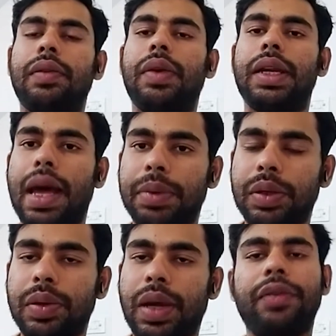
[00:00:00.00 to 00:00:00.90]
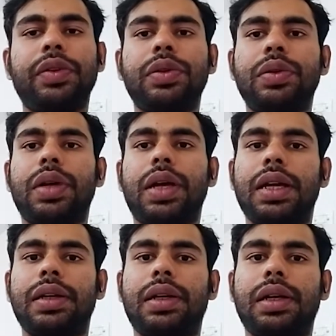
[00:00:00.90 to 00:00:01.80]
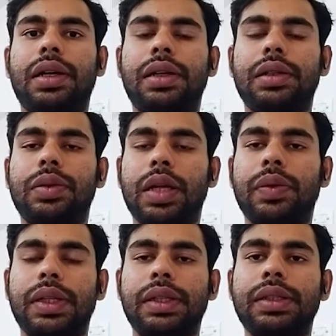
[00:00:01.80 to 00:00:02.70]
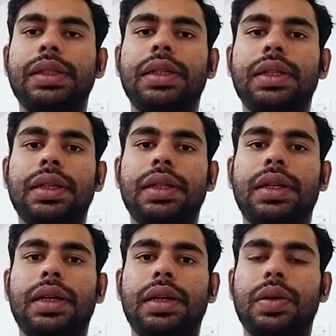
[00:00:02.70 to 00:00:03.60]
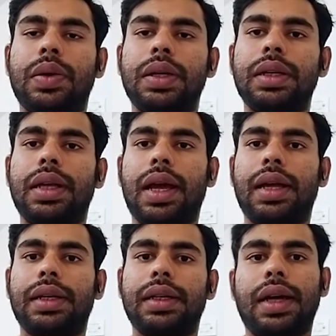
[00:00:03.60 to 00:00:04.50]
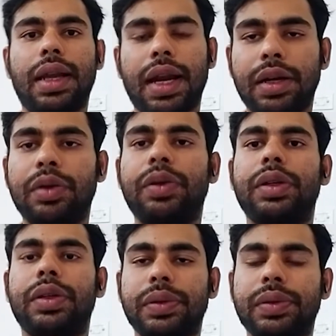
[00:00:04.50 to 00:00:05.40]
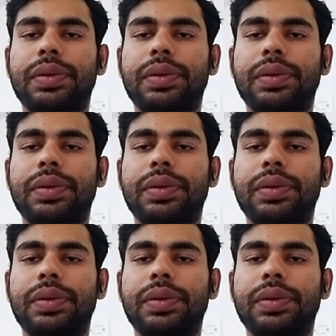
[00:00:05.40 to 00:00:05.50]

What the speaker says: Very happy to have you here today with us, Rohan, and I'll hand it over to you.